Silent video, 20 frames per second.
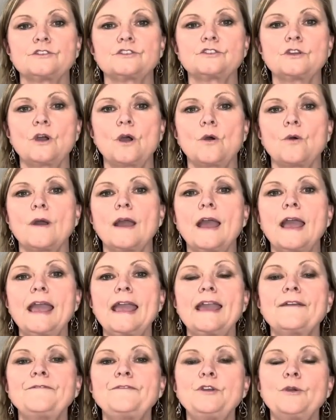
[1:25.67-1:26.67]
So
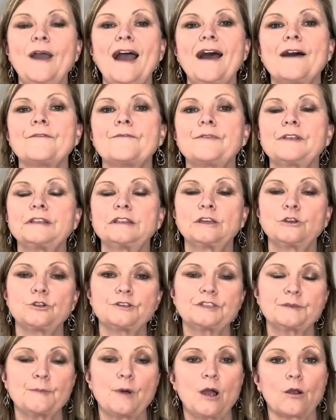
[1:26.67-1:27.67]
if you have little
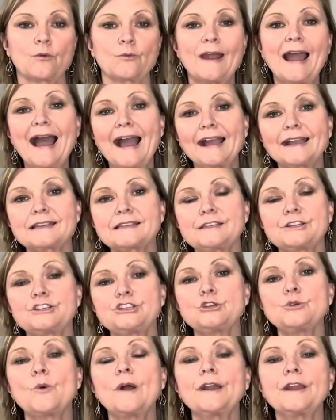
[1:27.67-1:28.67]
small racks
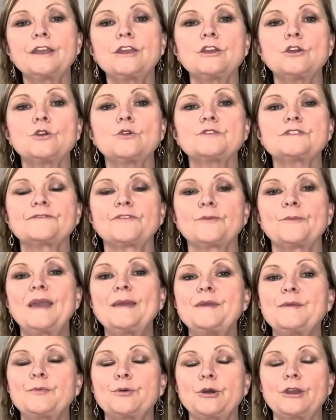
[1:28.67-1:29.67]
that you want to use for
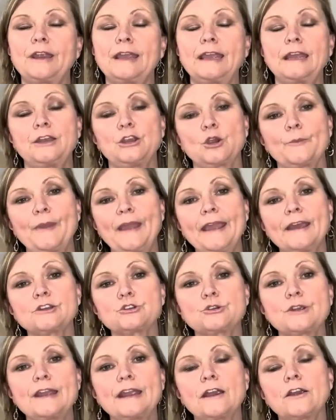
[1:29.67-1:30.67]
maybe putting in your
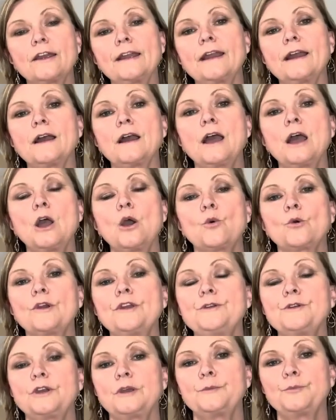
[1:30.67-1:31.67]
pantry area where
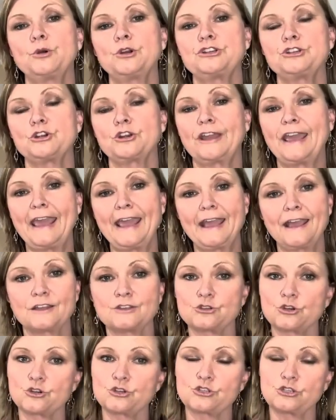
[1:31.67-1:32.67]
you can put your
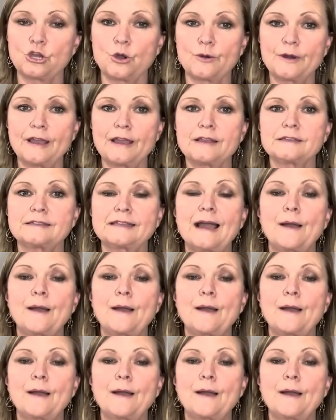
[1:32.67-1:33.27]
cans or sodas,